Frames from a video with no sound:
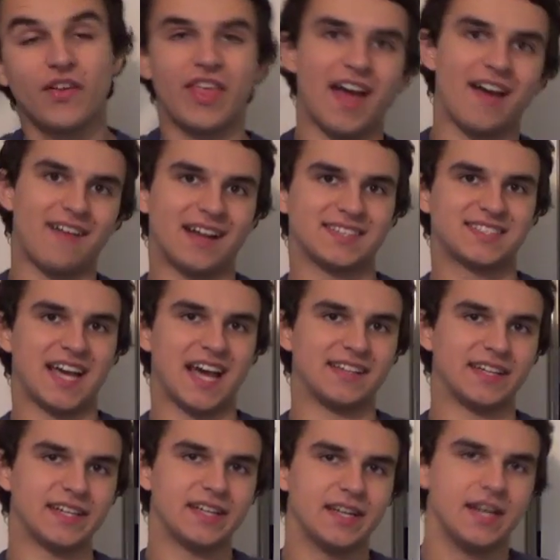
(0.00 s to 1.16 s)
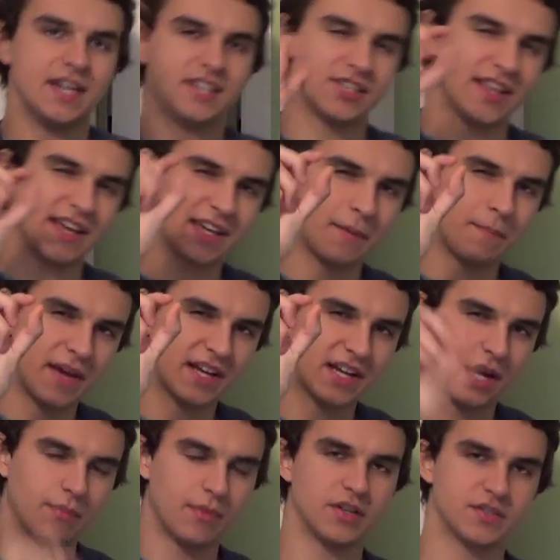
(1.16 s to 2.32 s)
their antennae so they can pick
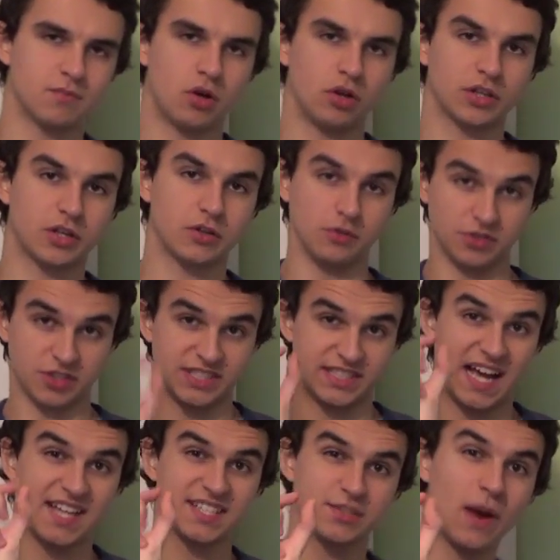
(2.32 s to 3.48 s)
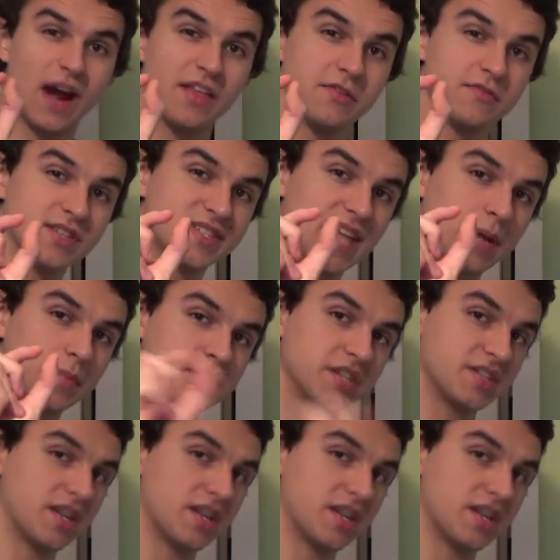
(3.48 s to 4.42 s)
up those molecules, because that's where the receptors